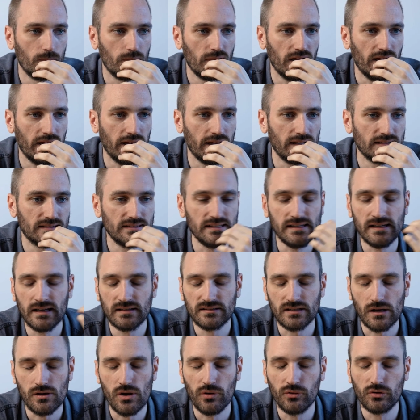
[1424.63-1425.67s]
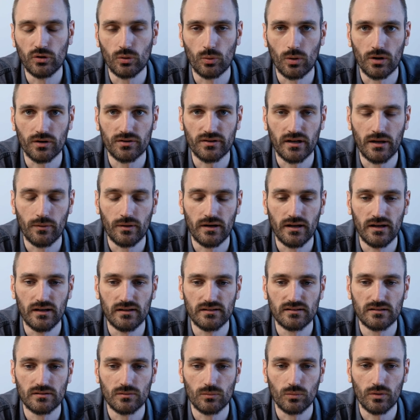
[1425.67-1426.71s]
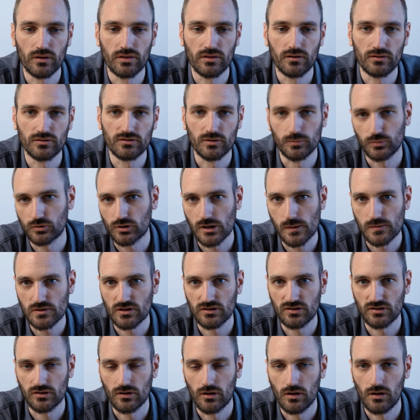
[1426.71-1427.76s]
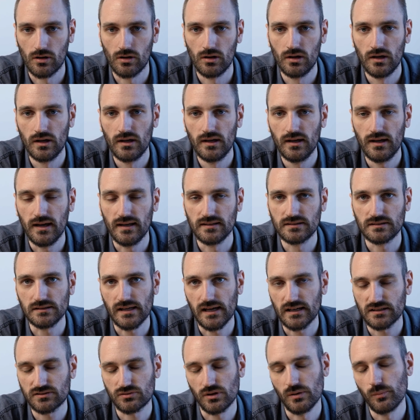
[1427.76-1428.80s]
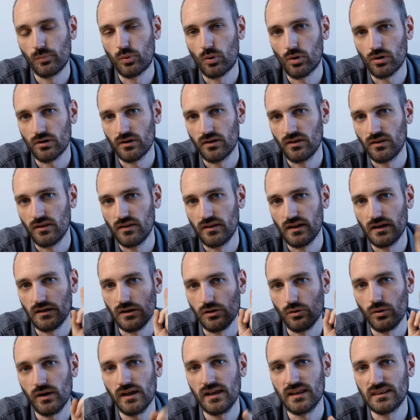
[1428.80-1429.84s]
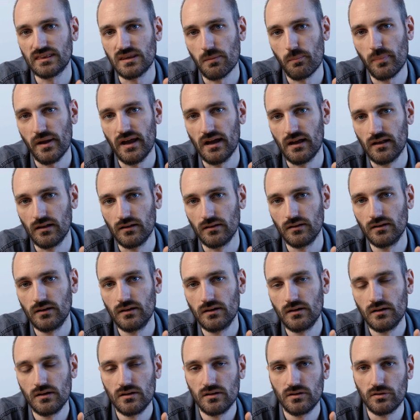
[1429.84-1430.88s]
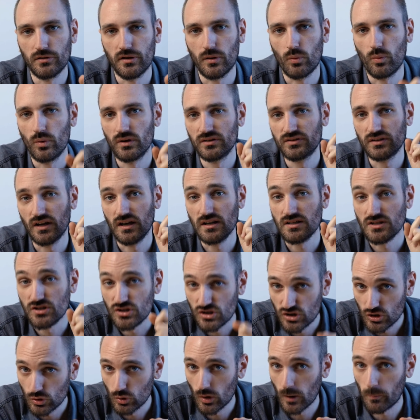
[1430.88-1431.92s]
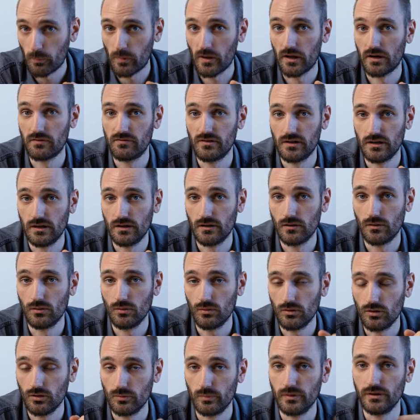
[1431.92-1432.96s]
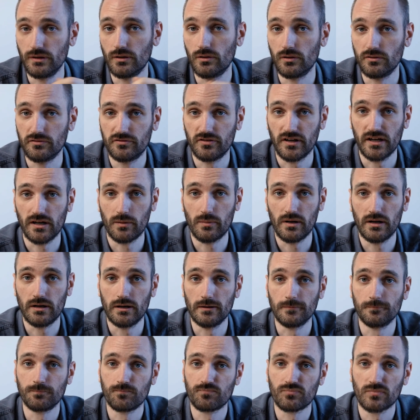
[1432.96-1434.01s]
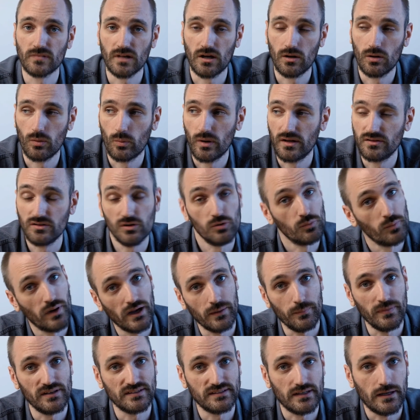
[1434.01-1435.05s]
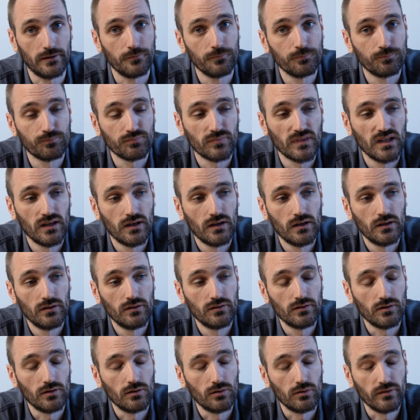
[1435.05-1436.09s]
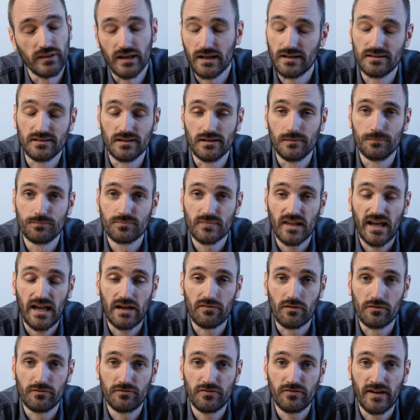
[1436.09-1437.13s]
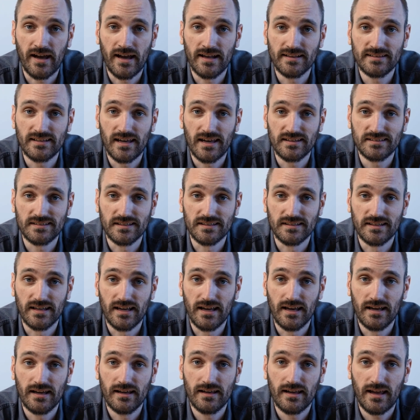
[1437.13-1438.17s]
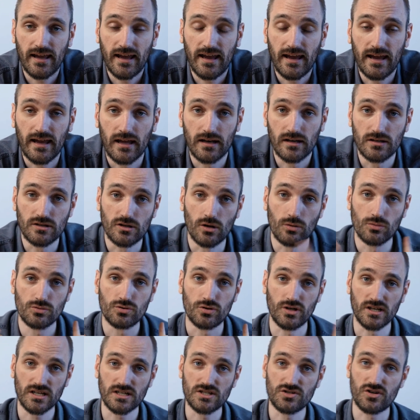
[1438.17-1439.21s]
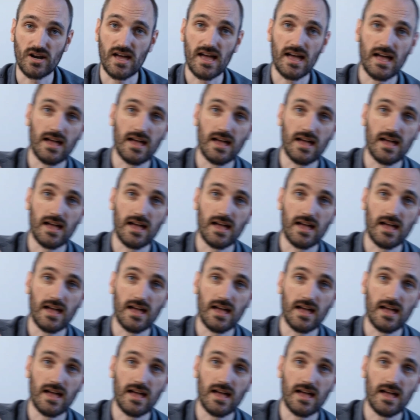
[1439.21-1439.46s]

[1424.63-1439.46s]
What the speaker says: And seeing as how YouTube works nowadays with their subscriptions and all, it's extra important that you hit the bell so that once I do upload a video, you'll be notified about it. Otherwise, you might miss out. So that is it. Have a fantastic day, and don't drink and drive.